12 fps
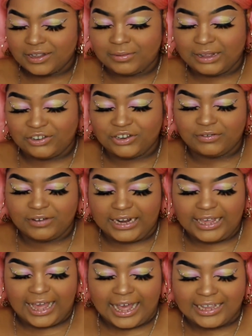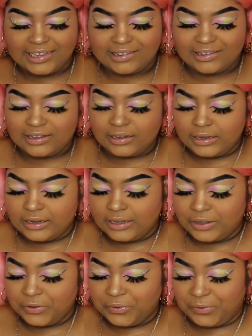I'm actually really gassed.
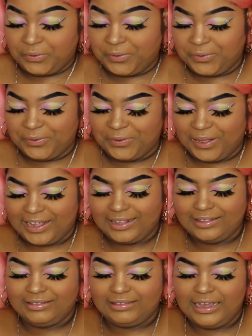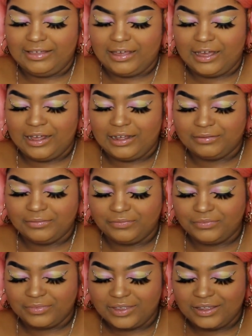Ooh, I can see
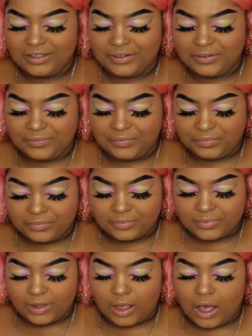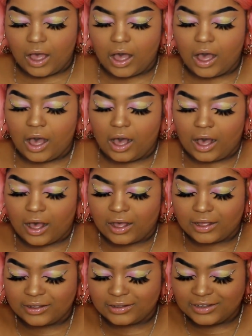them. Ah,
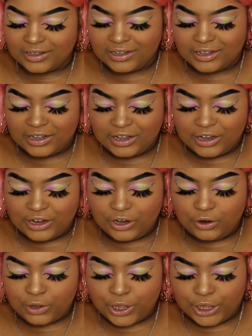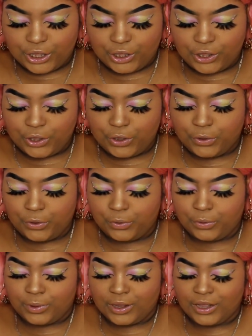look at
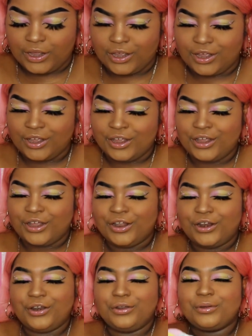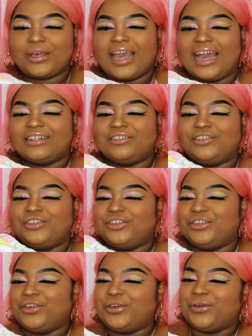you. Look at
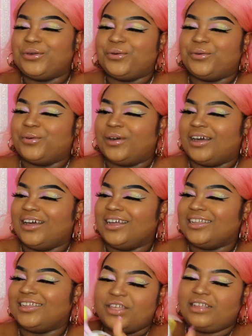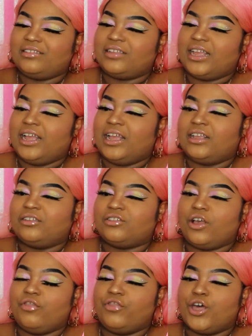you. This is
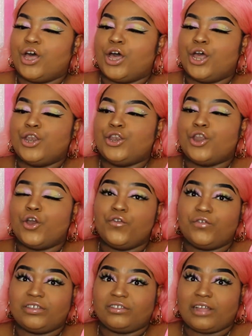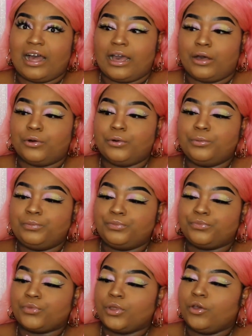the Nova style
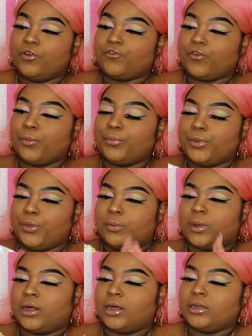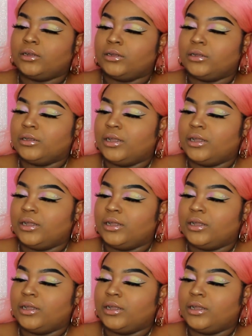from Puma,